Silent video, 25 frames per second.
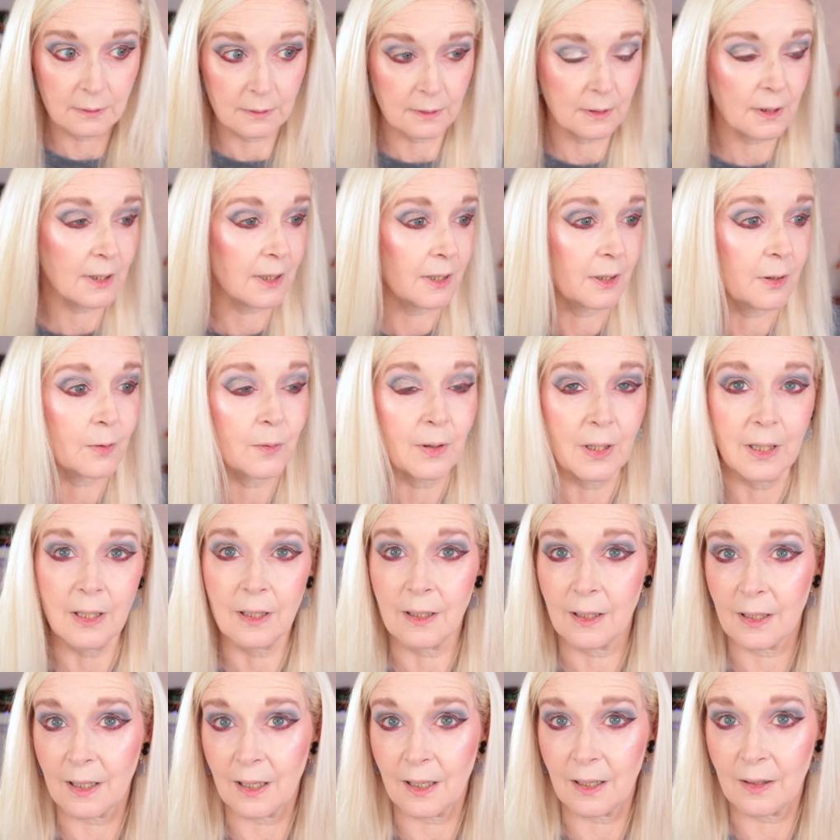Yeah, quite
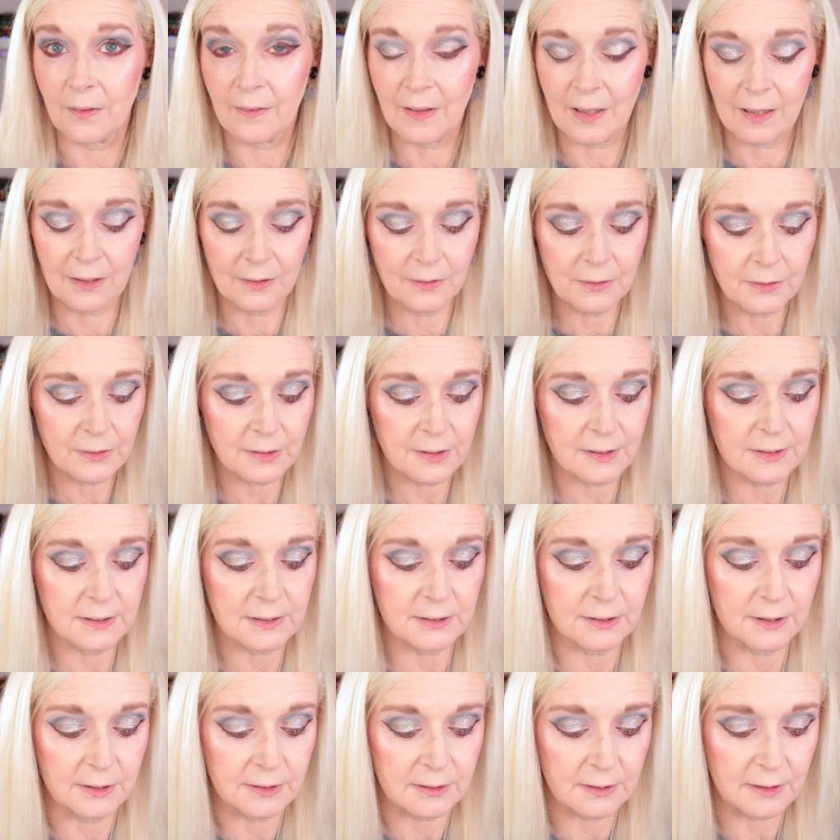like how that looks.
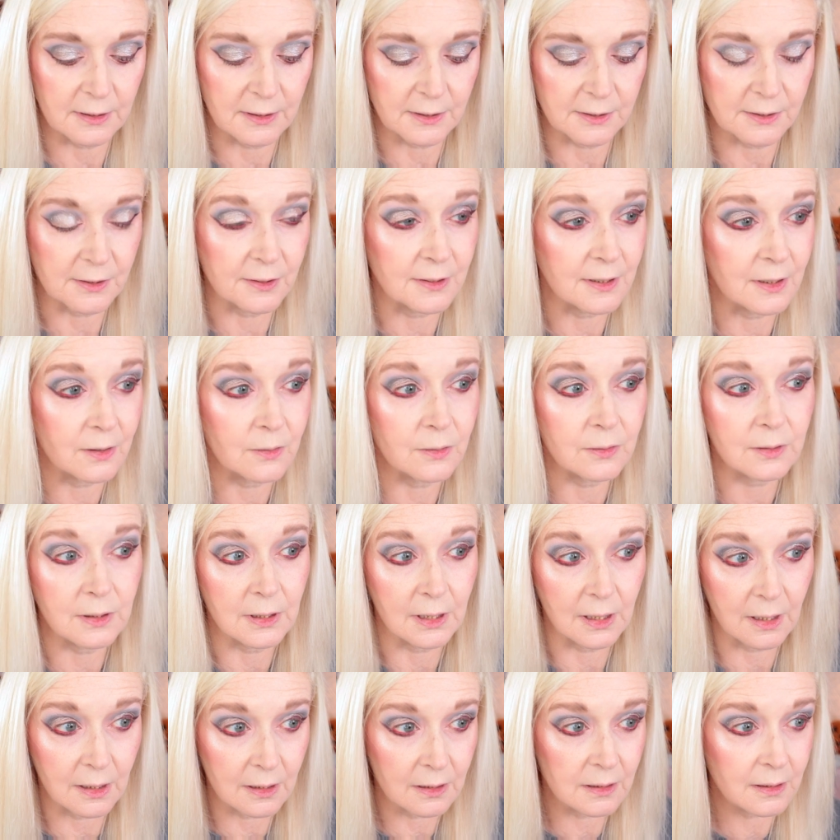Just going to do that on
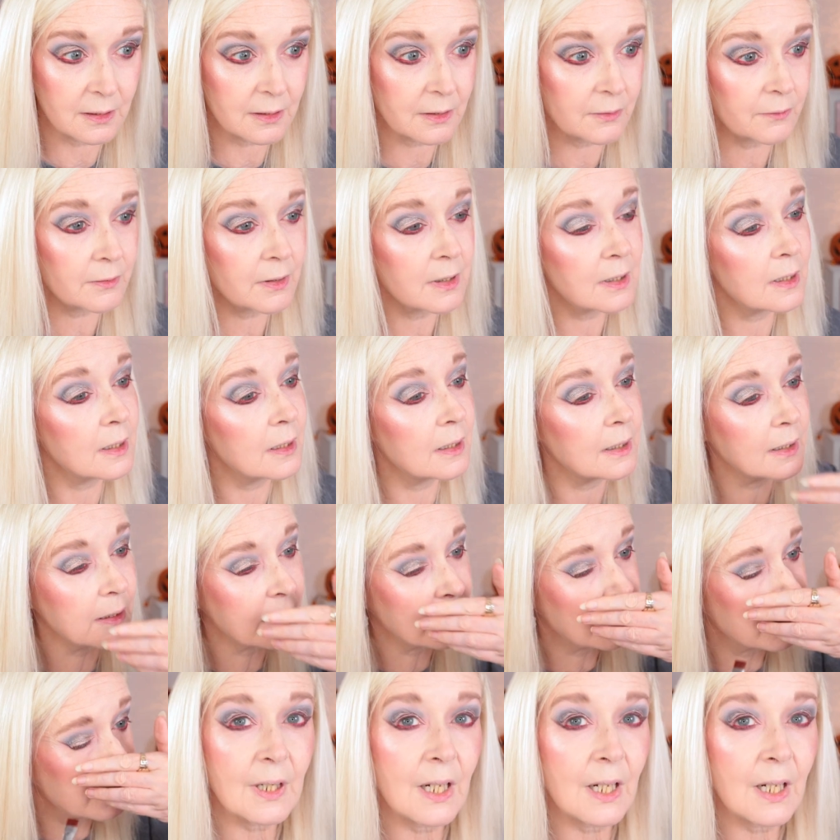the other eye.